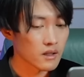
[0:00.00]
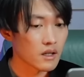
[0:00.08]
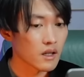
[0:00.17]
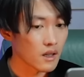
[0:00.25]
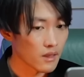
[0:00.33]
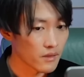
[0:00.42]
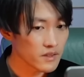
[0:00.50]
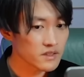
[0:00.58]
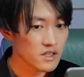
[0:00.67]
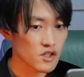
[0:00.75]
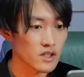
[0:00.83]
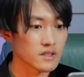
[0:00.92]
This
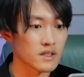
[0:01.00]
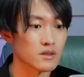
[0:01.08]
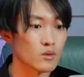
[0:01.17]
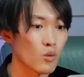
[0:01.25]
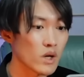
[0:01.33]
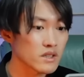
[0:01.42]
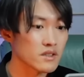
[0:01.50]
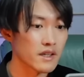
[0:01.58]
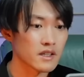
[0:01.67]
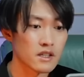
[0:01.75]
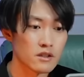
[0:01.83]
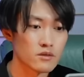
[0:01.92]
suggests that what they
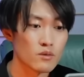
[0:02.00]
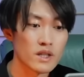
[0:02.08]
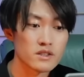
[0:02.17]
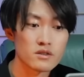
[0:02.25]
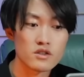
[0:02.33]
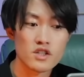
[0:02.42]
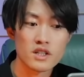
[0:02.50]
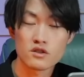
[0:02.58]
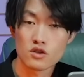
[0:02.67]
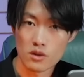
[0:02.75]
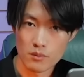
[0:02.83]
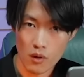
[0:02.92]
killed wasn't just Joy
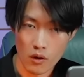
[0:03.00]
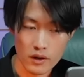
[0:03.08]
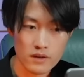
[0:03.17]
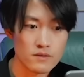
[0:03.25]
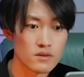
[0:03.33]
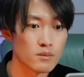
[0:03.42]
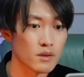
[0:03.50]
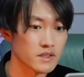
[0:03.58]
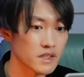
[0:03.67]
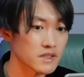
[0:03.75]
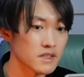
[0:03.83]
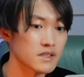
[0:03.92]
Boy, who
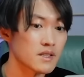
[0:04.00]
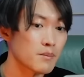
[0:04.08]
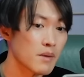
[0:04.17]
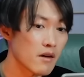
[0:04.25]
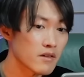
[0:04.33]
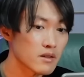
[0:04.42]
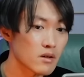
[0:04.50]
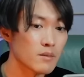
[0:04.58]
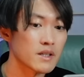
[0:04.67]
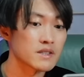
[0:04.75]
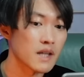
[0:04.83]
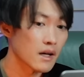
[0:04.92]
possesses the power of the
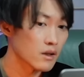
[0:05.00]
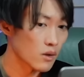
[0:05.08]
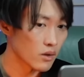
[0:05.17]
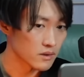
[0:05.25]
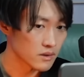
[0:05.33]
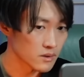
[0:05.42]
sun god,